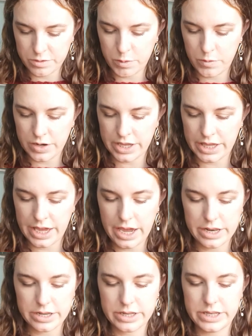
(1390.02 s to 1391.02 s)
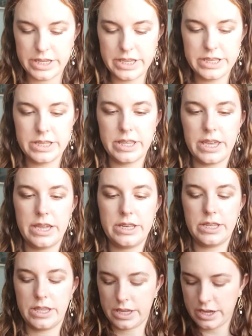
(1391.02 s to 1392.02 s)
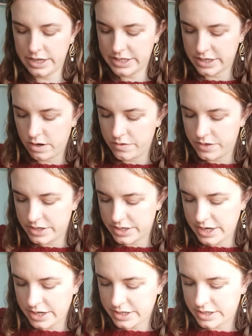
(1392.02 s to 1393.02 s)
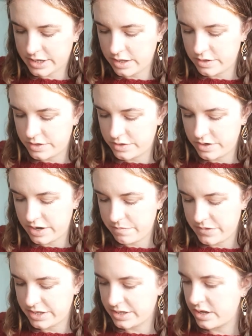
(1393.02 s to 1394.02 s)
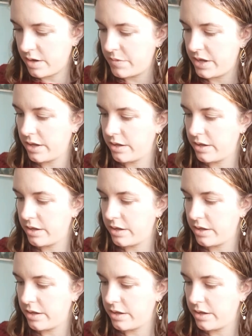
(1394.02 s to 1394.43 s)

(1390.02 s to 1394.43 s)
when I get decently into the gusset on this next color stripe that's coming.